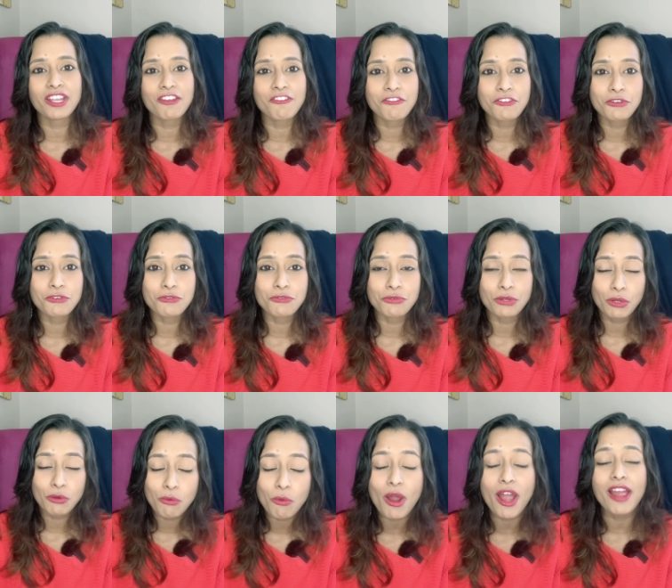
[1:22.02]
if you
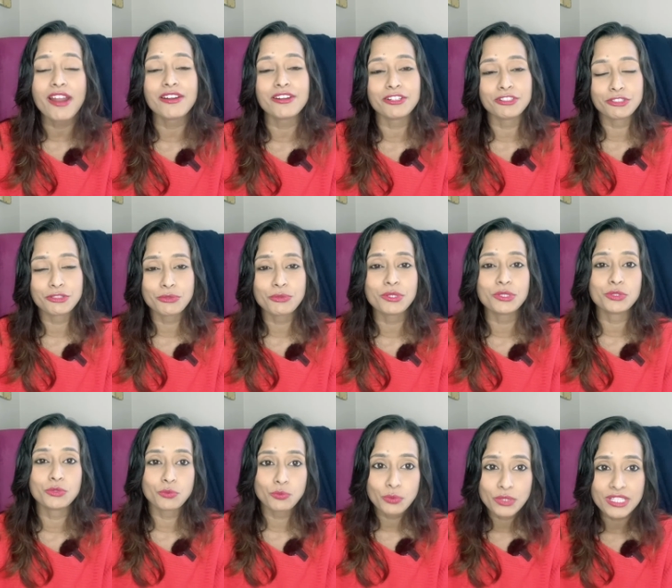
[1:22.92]
require a
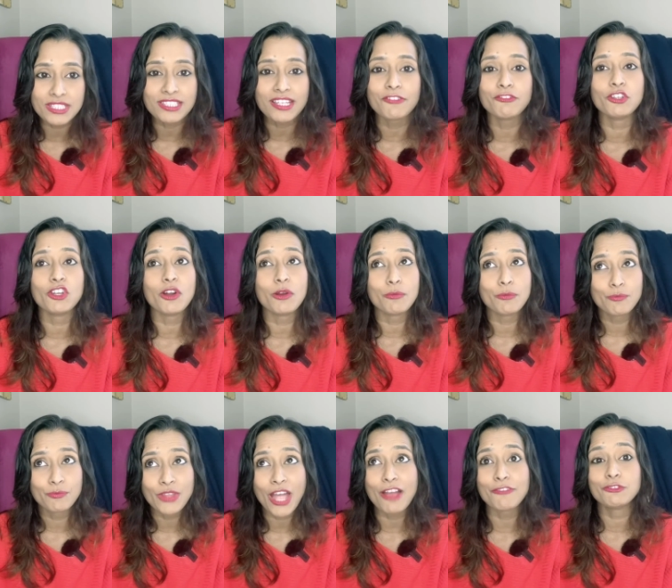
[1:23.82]
tourist visa, if you
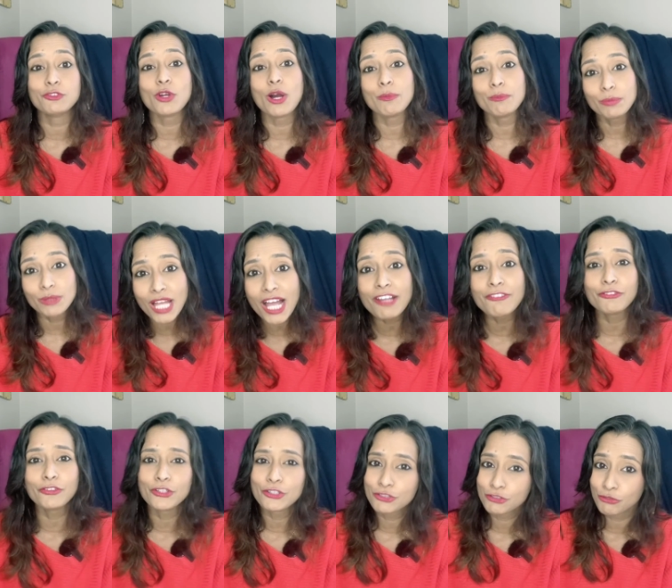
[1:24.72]
have to apply
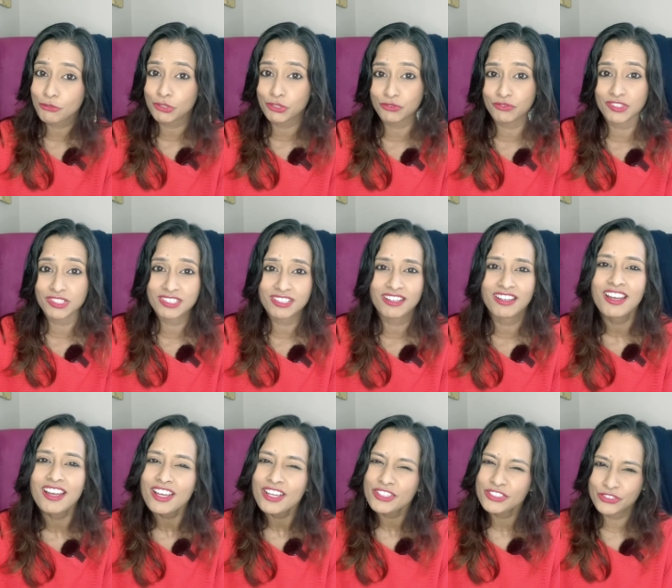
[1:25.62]
for a tourist
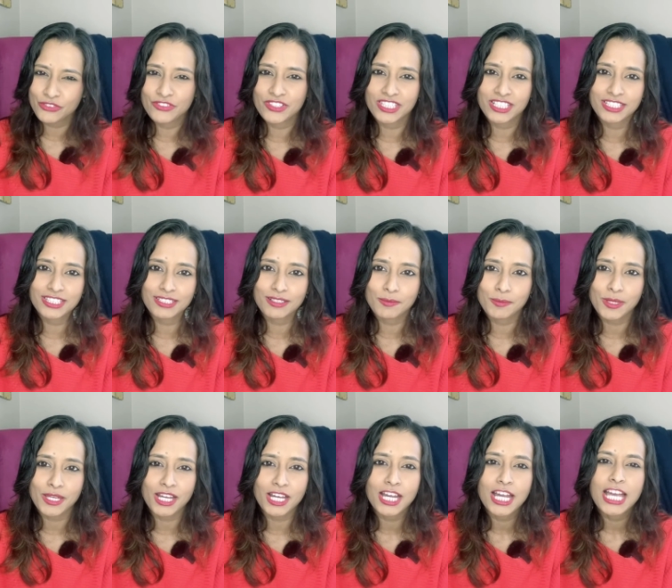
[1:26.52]
visa to visit
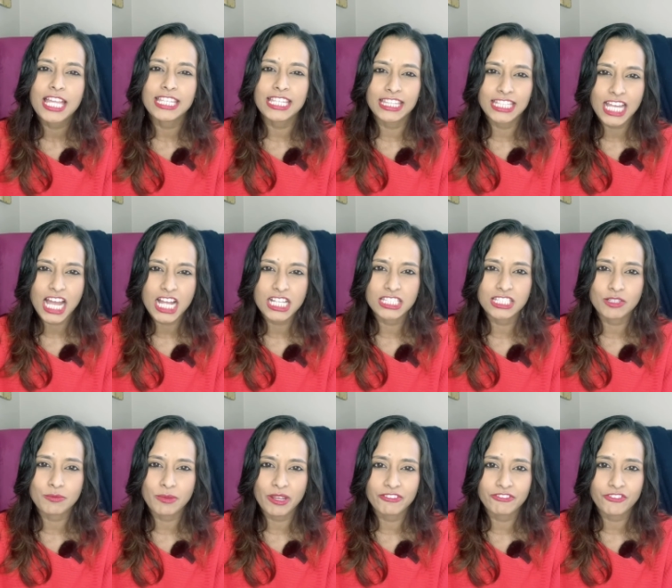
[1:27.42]
Serbia, then the
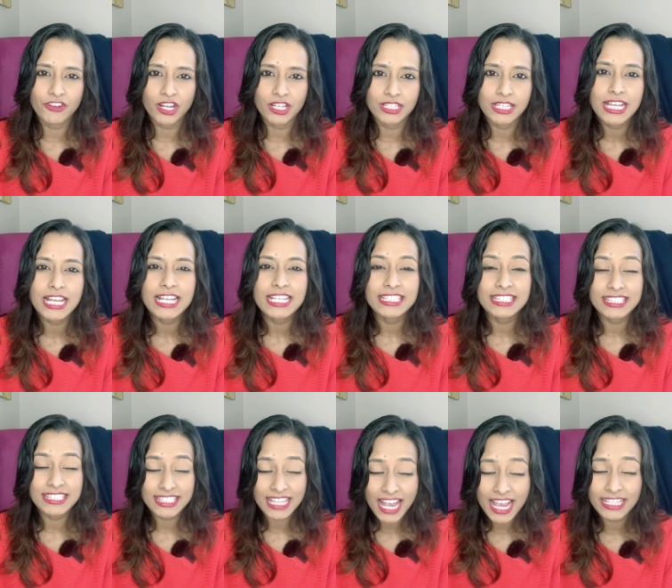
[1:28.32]
answer, my friend,
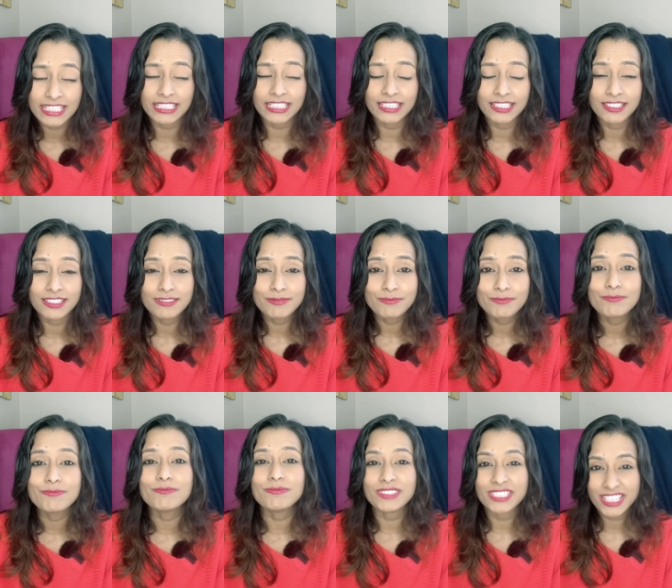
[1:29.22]
sadly,
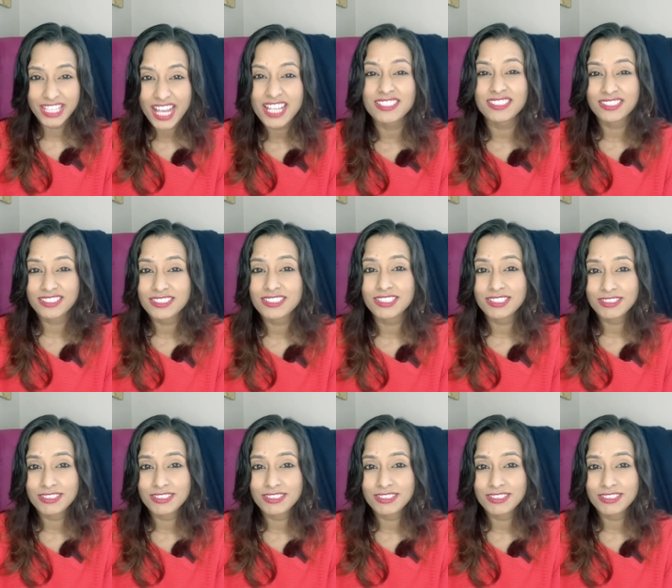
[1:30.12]
yes.